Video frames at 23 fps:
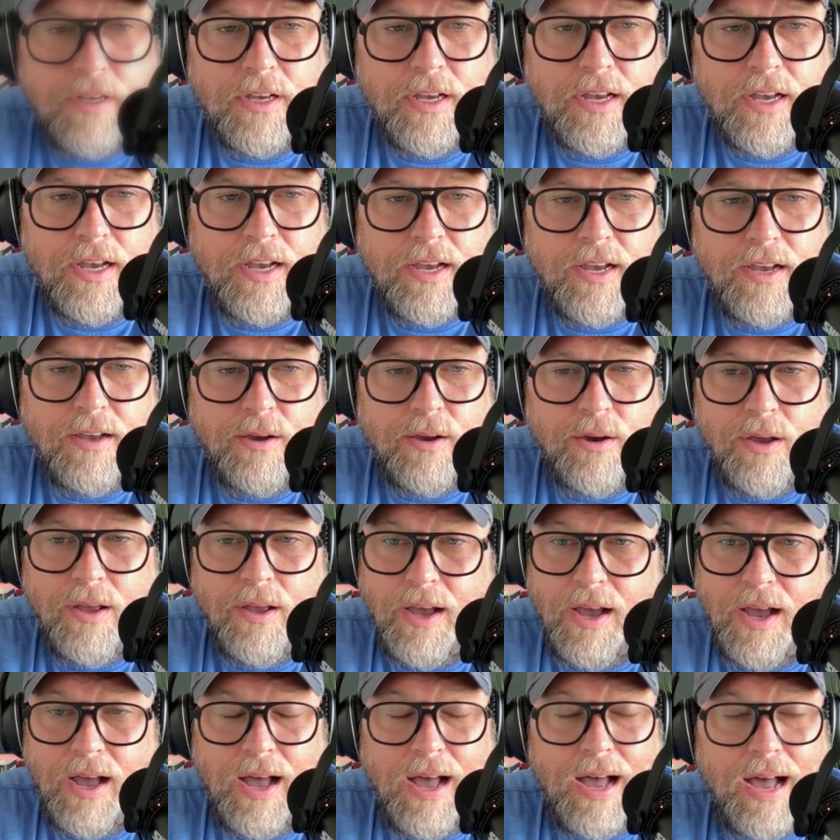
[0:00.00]
I
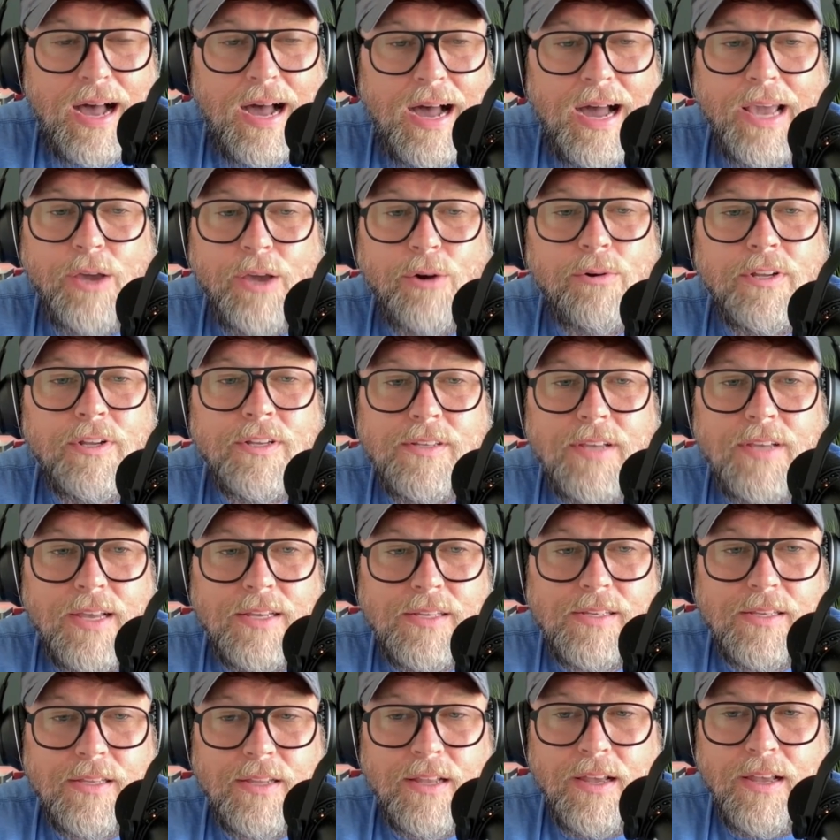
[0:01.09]
own a
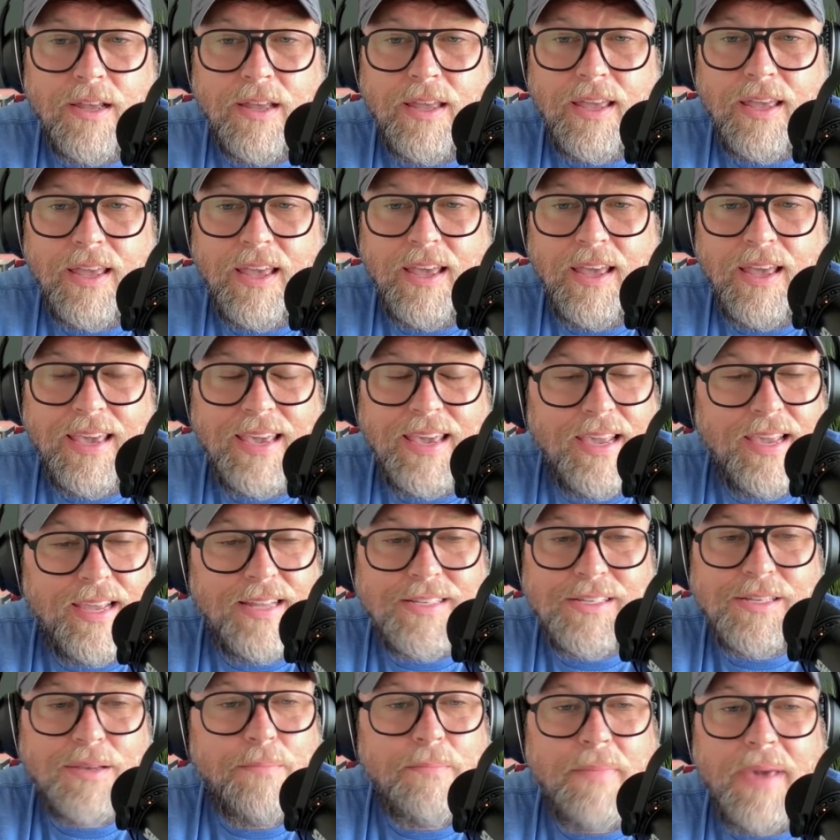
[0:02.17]
Tesla.
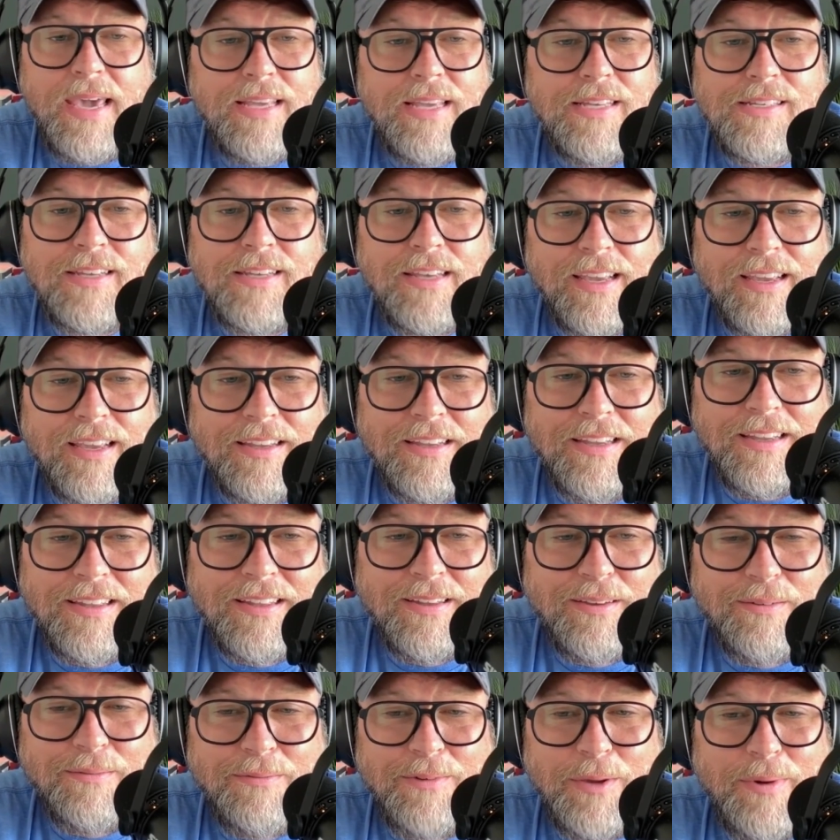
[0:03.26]
It's amazing.
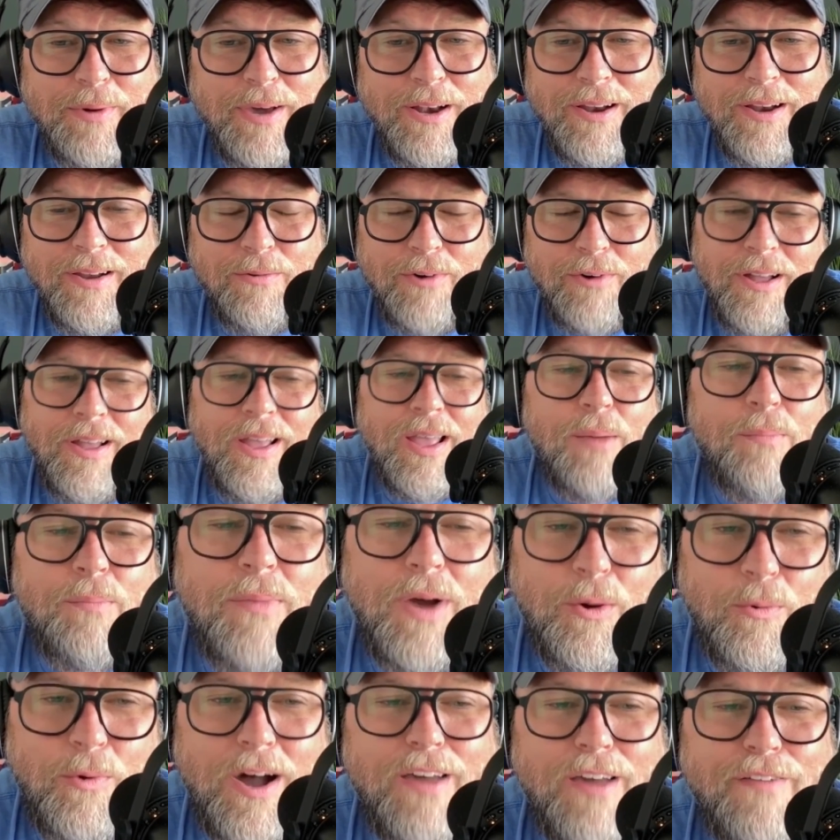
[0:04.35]
Well,
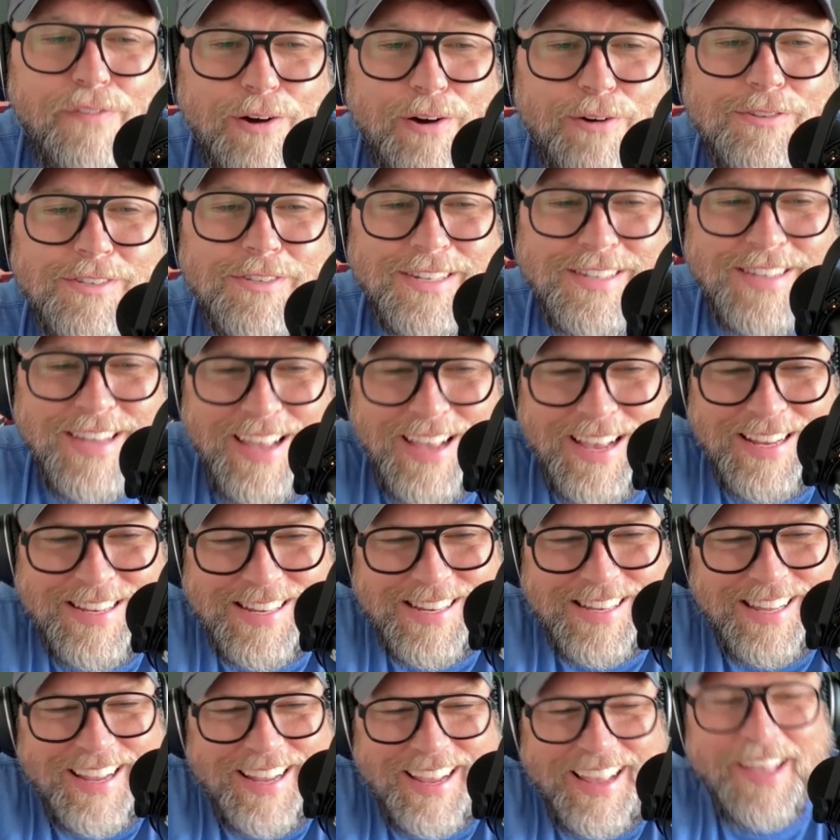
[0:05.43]
my wife owns a
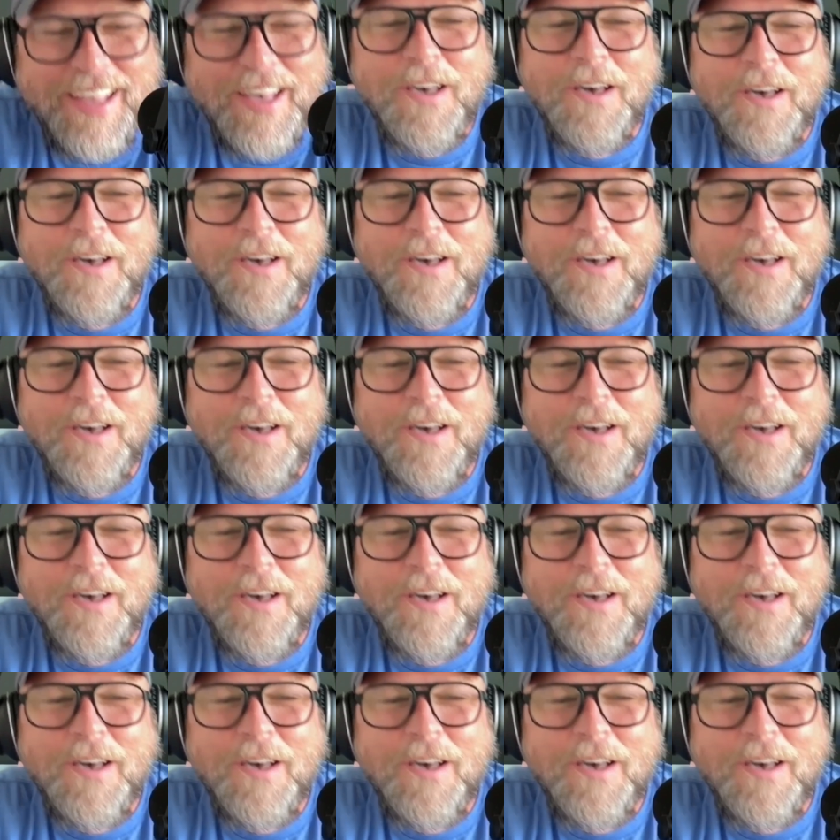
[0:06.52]
Tesla.